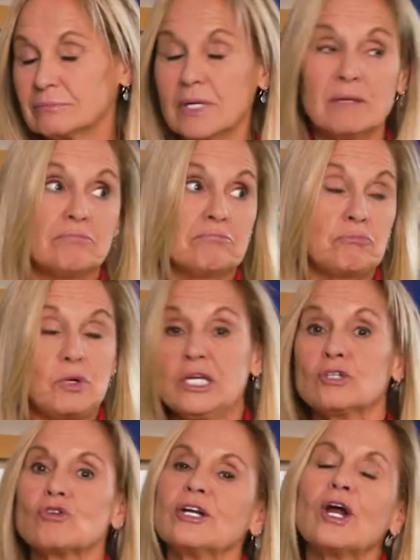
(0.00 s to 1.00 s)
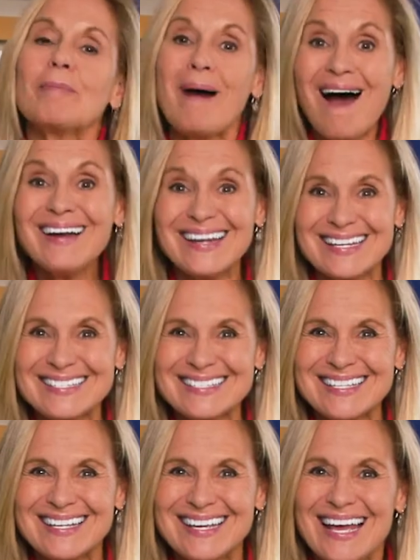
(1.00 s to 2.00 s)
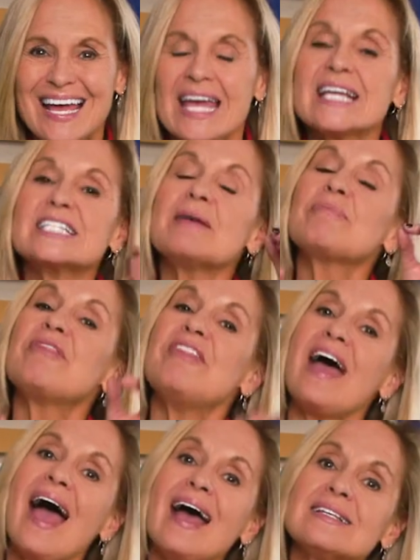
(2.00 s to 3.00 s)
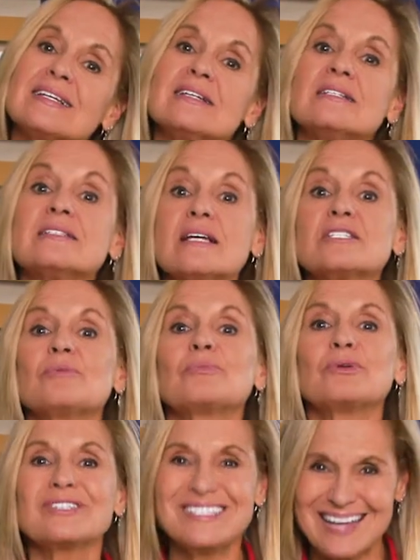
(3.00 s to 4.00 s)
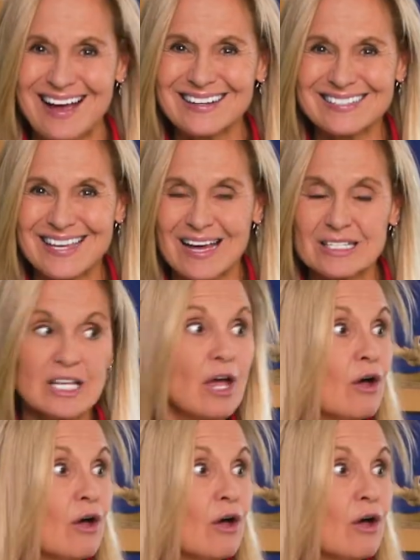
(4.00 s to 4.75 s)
And we can train our bodies, except that doesn't protect us